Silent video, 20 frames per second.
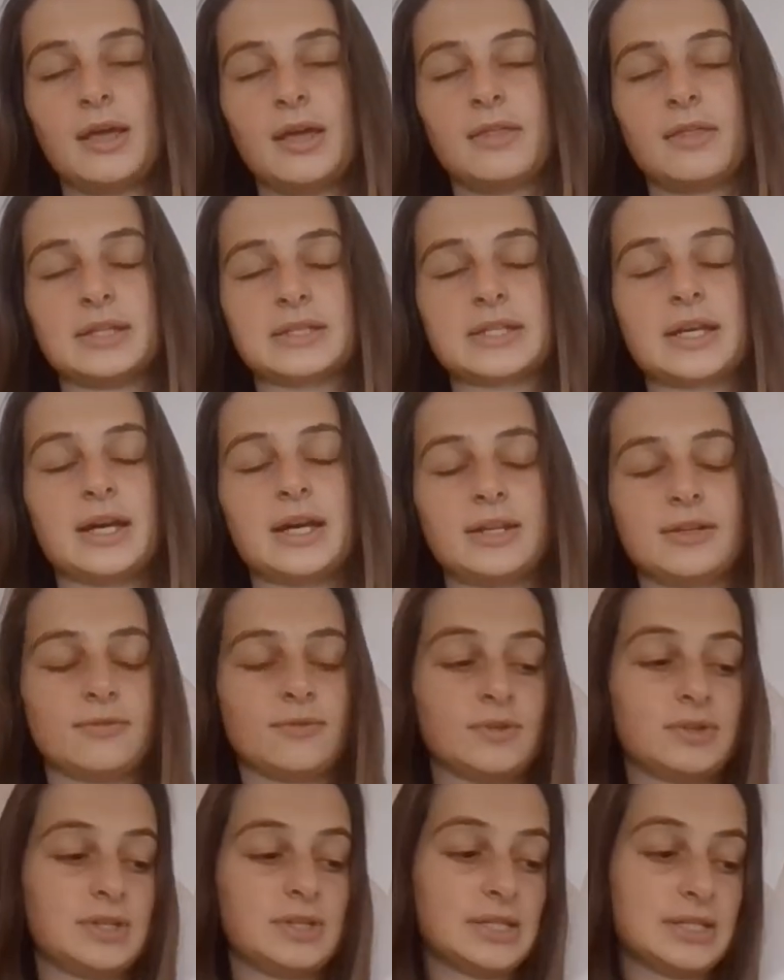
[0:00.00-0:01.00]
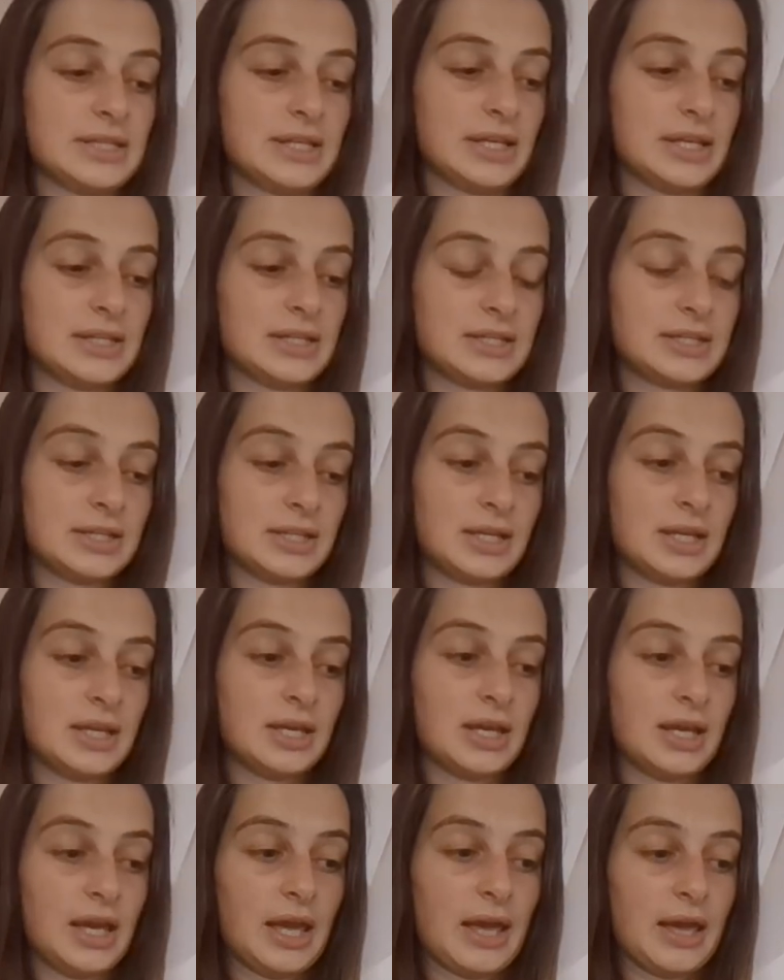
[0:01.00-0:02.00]
That's kind of what this is.
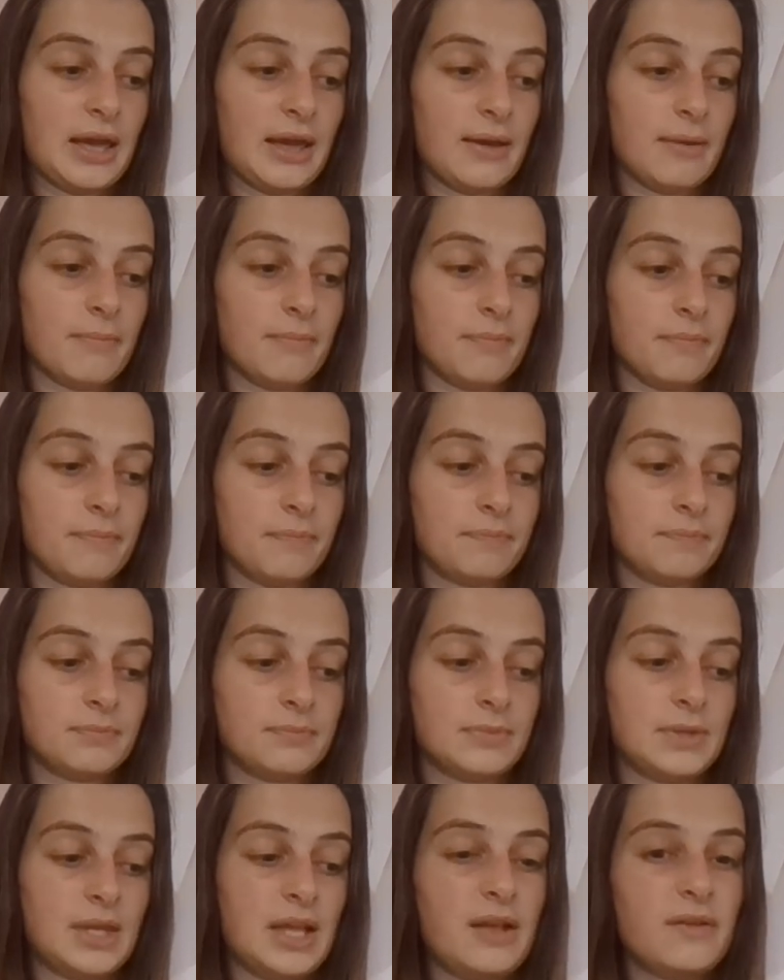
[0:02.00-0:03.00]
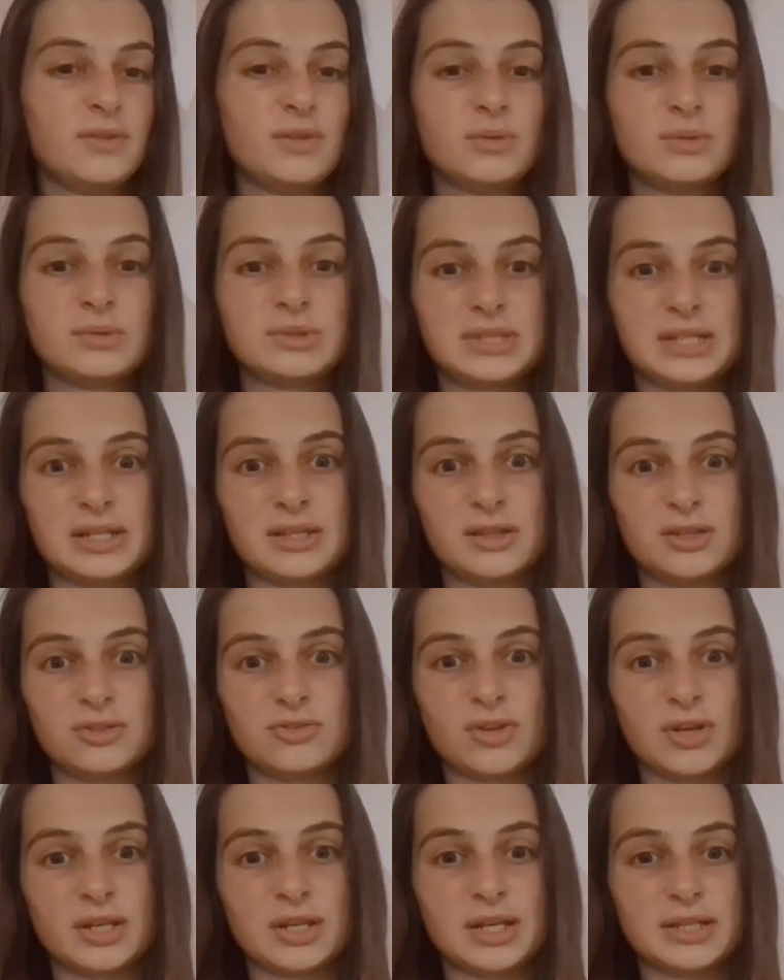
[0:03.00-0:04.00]
Even though Dylan the
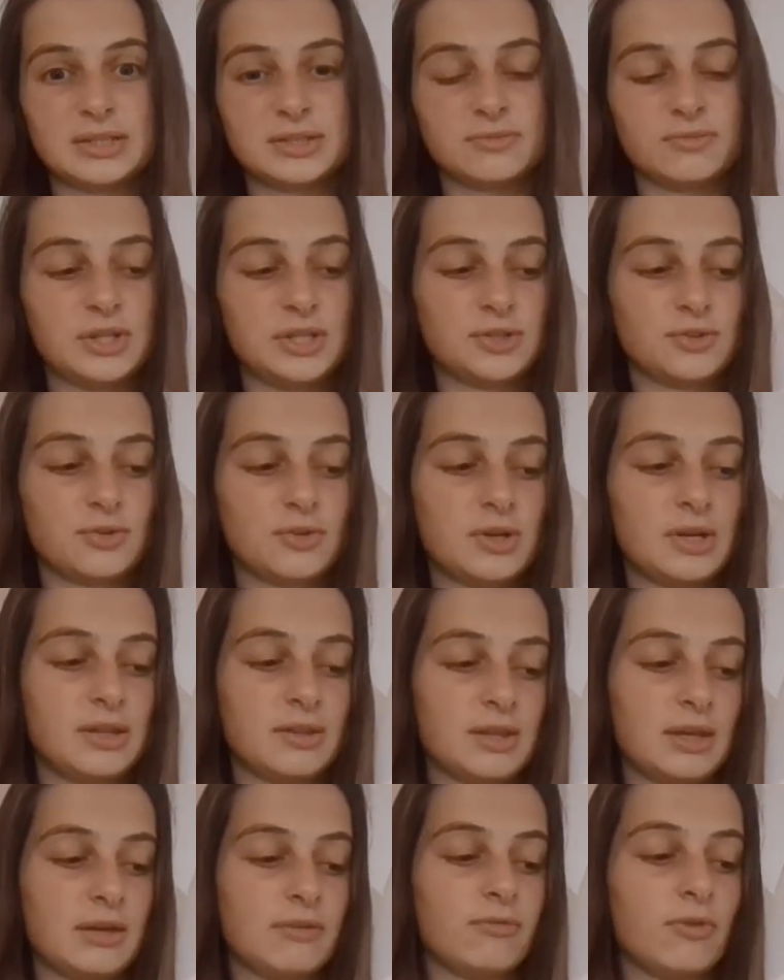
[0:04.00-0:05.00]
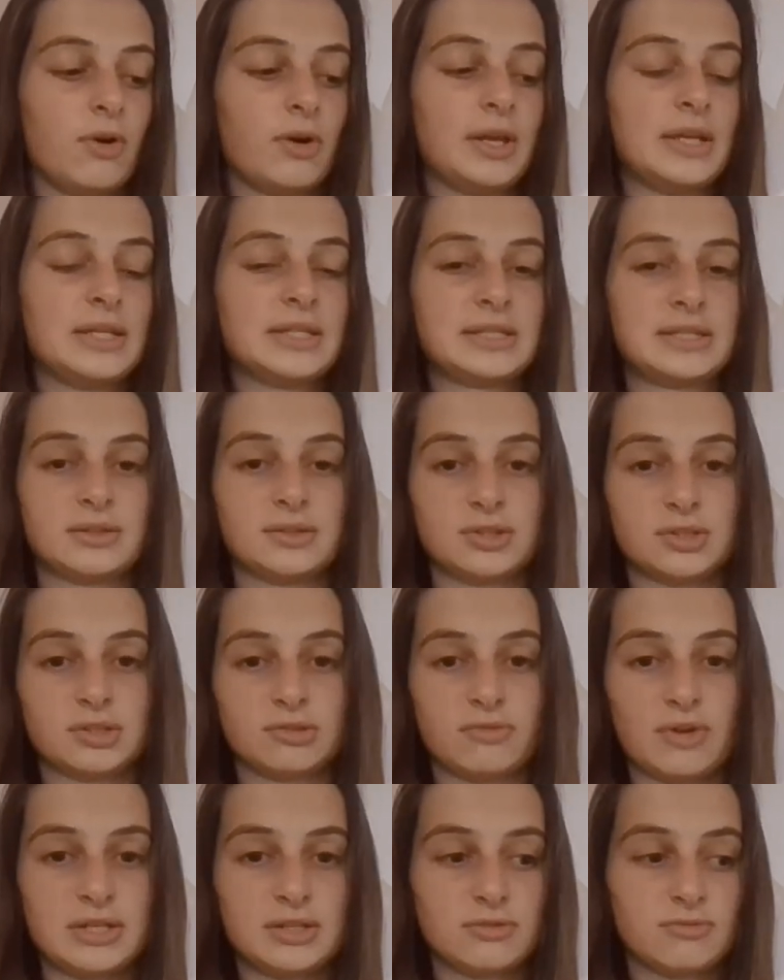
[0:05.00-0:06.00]
dragon hasn't really done anything wrong, he's still
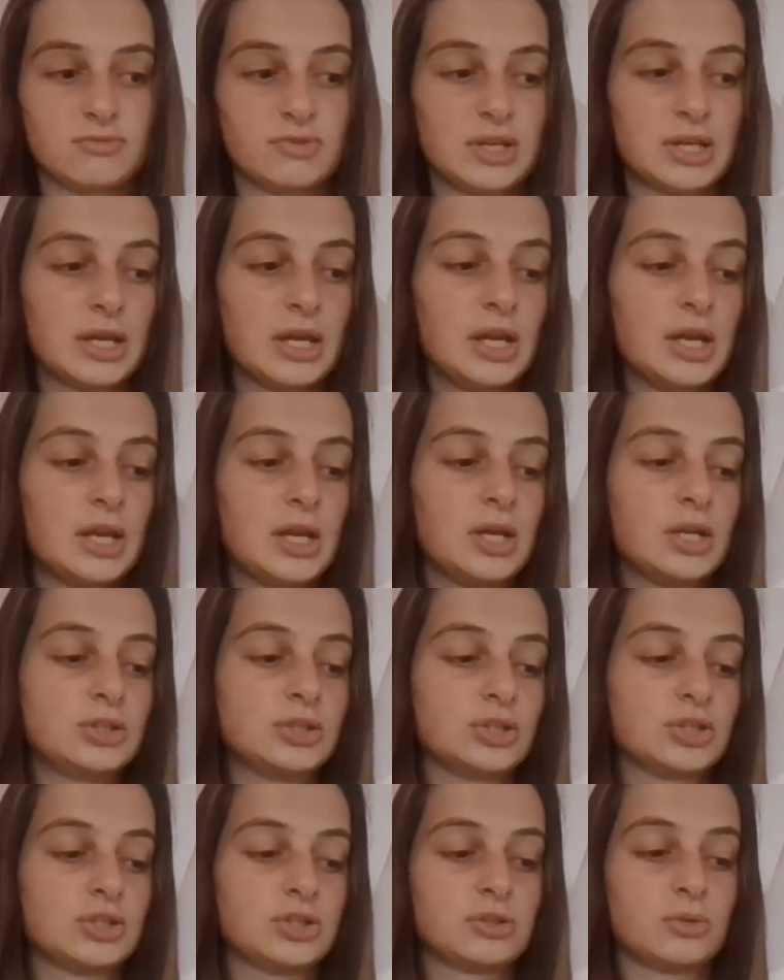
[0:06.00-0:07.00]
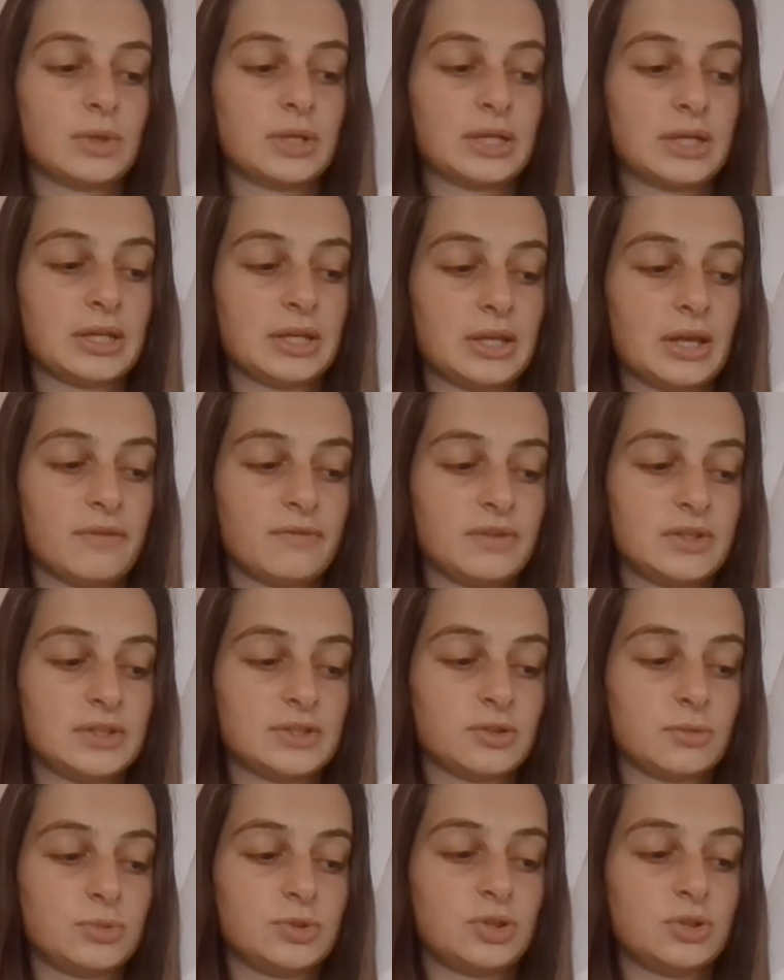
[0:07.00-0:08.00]
surrendering just so he can have this
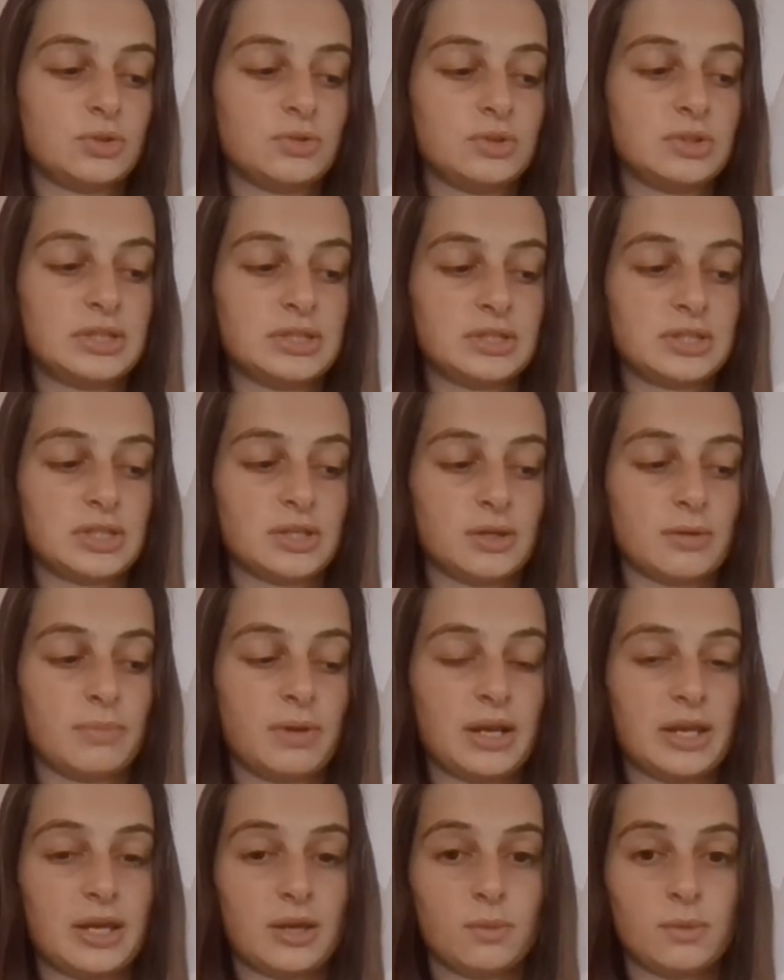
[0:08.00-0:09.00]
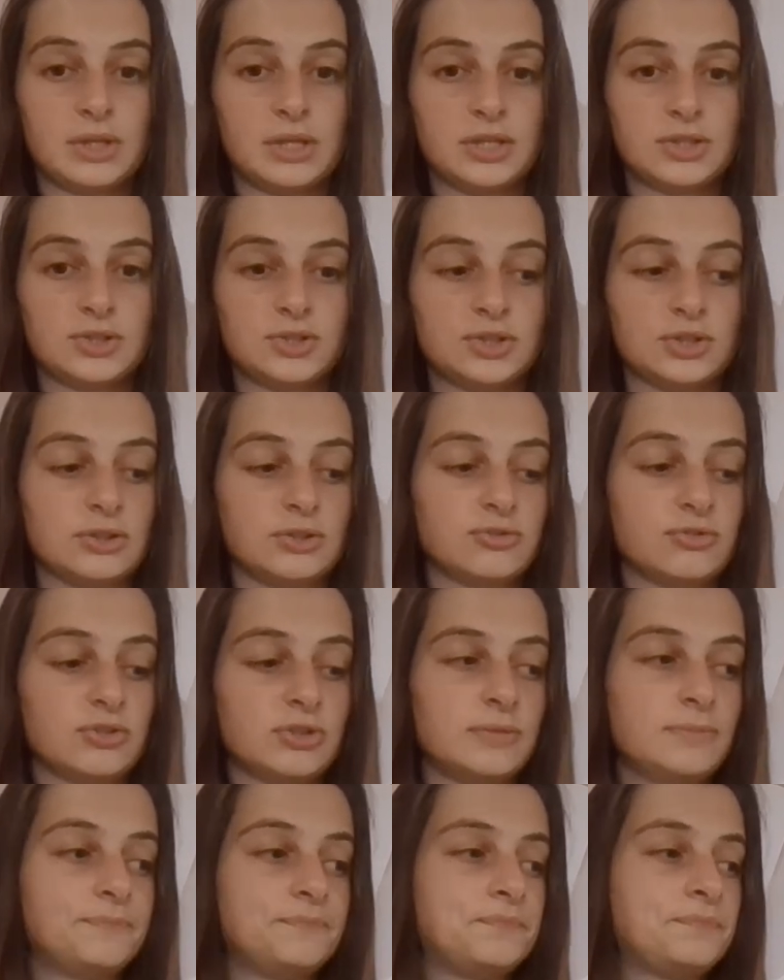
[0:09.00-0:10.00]
opportunity to play with these
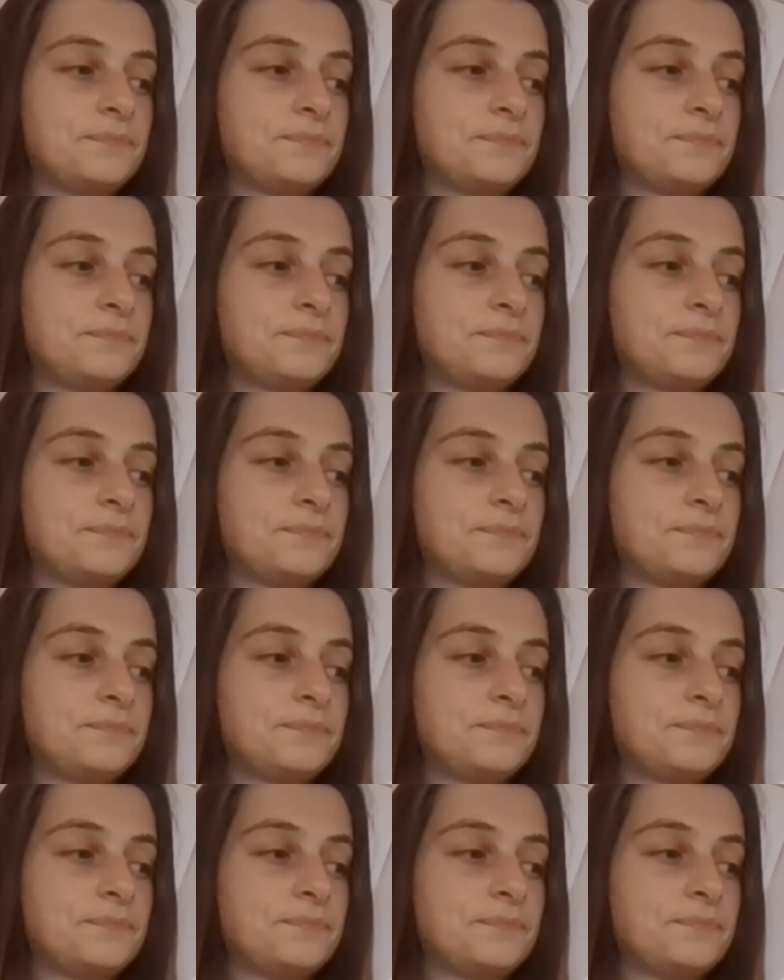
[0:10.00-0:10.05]
children.